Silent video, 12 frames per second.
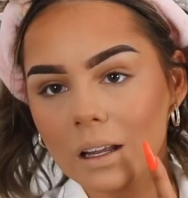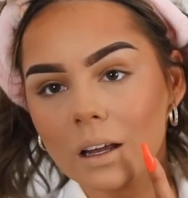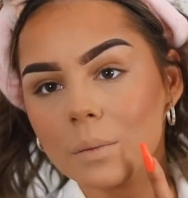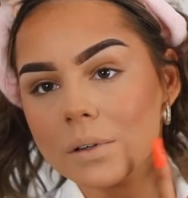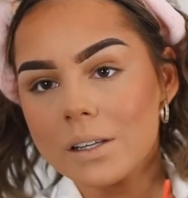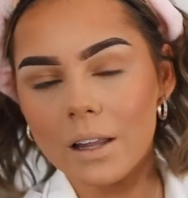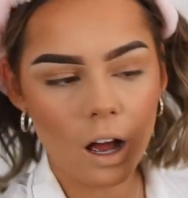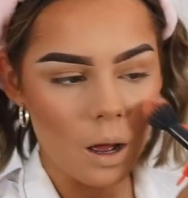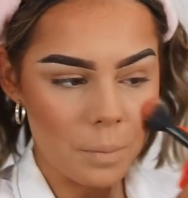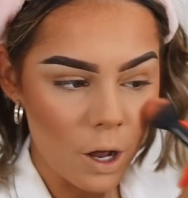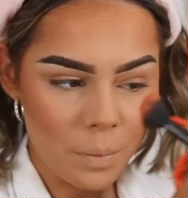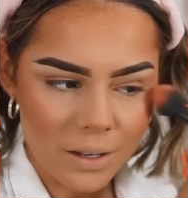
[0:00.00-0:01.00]
that? Can we see that?
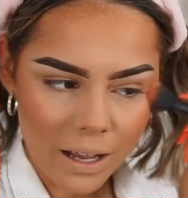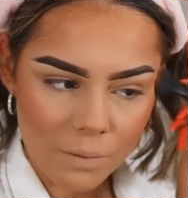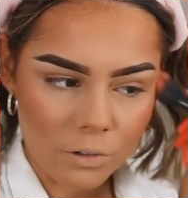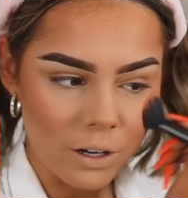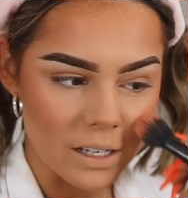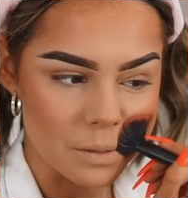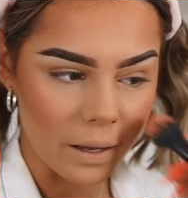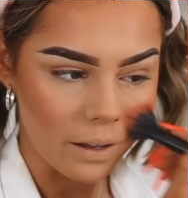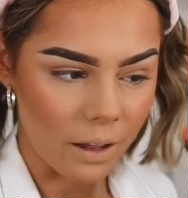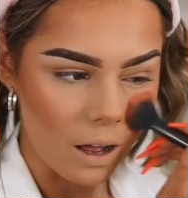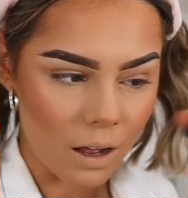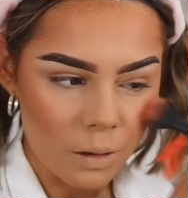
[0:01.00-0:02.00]
I'm hoping the camera is
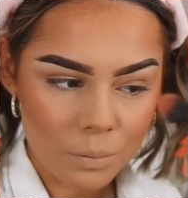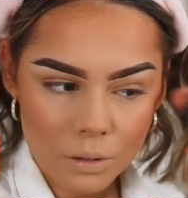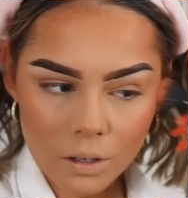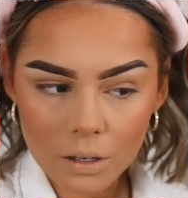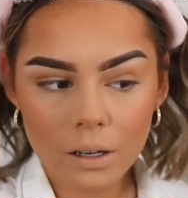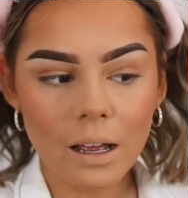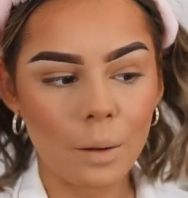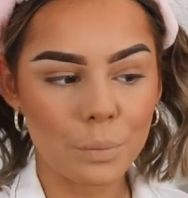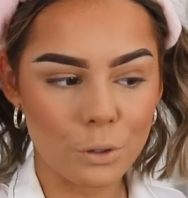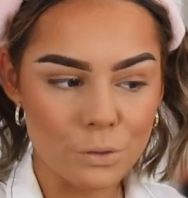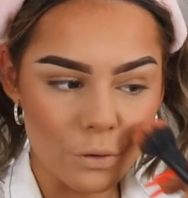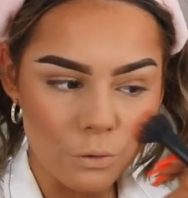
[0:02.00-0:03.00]
picking it up. How
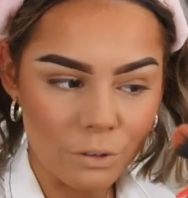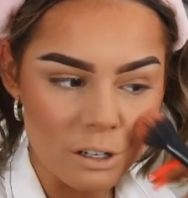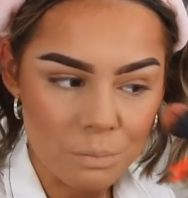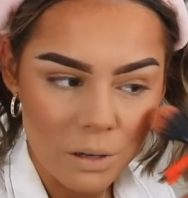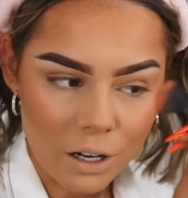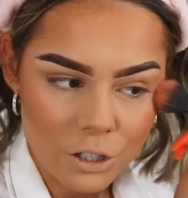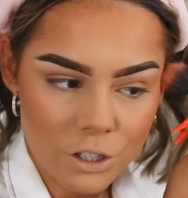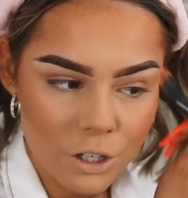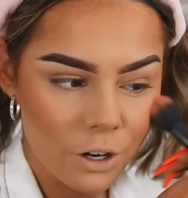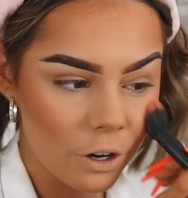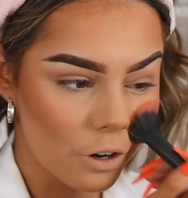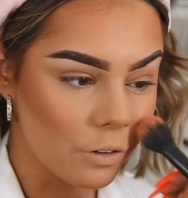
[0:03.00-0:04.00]
beautiful this blush
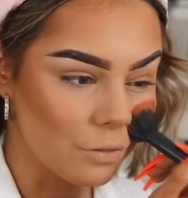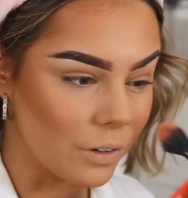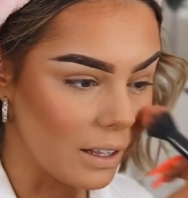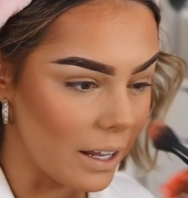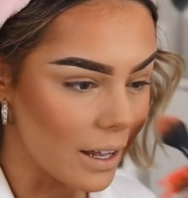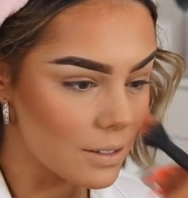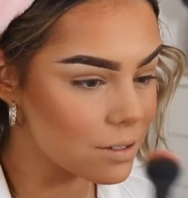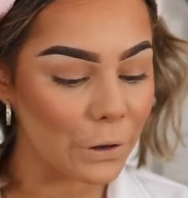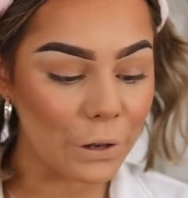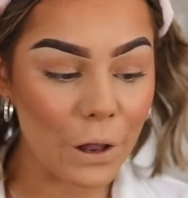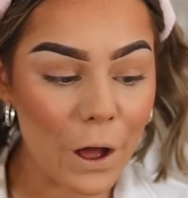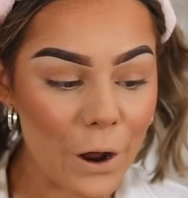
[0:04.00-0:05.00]
really is.
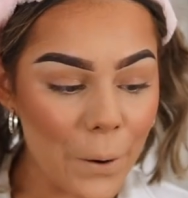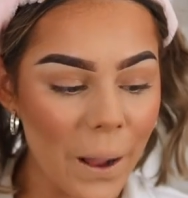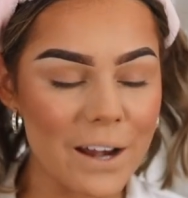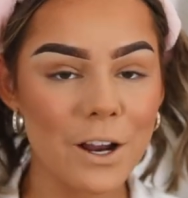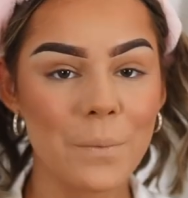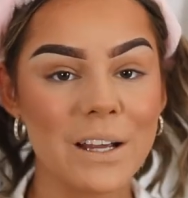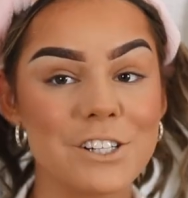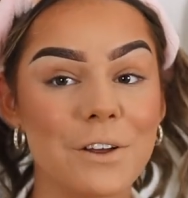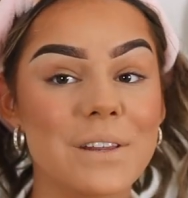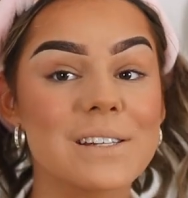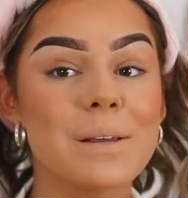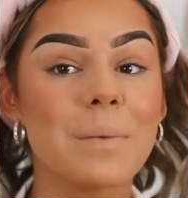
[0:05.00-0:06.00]
Glow, I know I
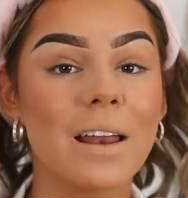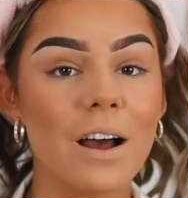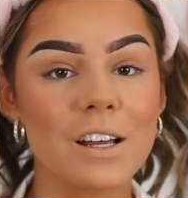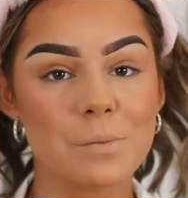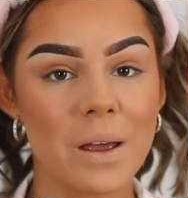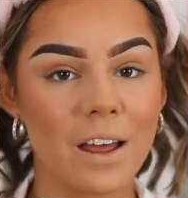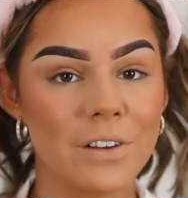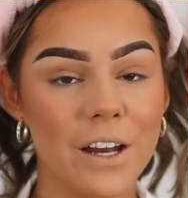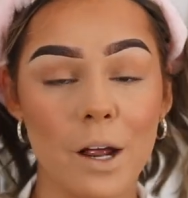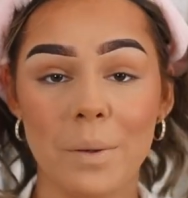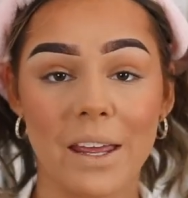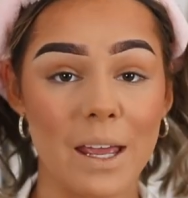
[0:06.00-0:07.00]
showed this in my last makeup
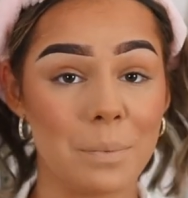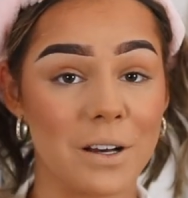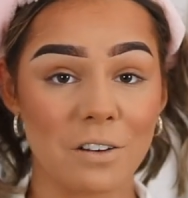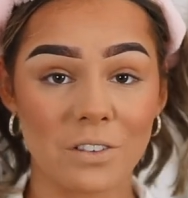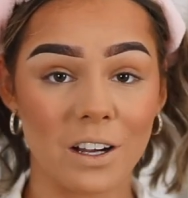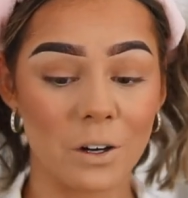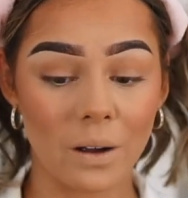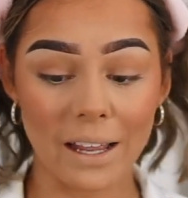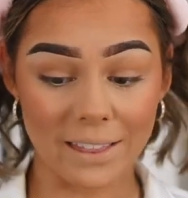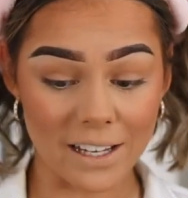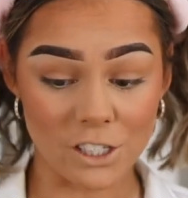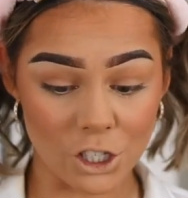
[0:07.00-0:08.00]
video, but keeping it real,
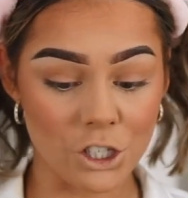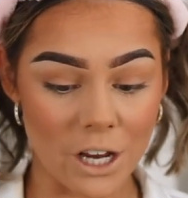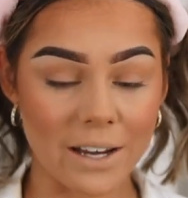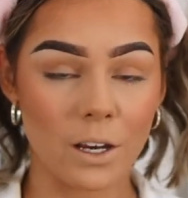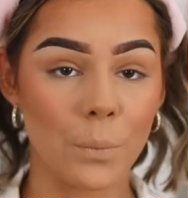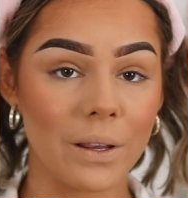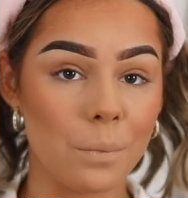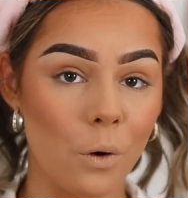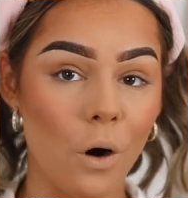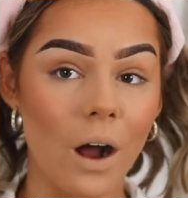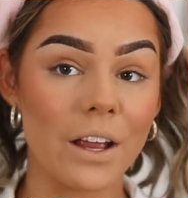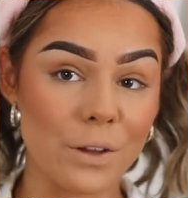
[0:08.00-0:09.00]
this is genuinely
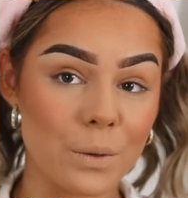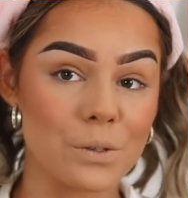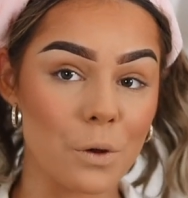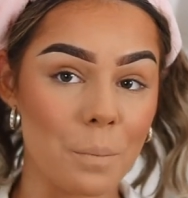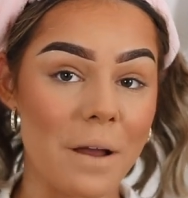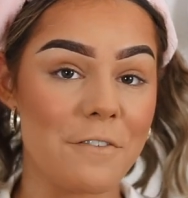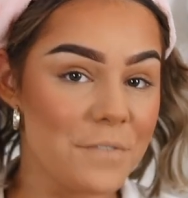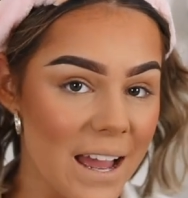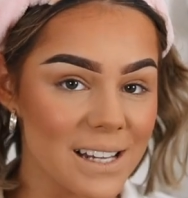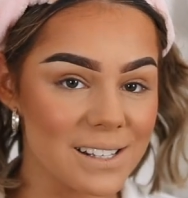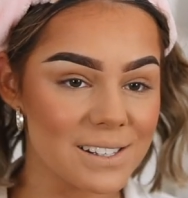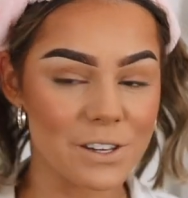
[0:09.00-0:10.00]
what I use on my face,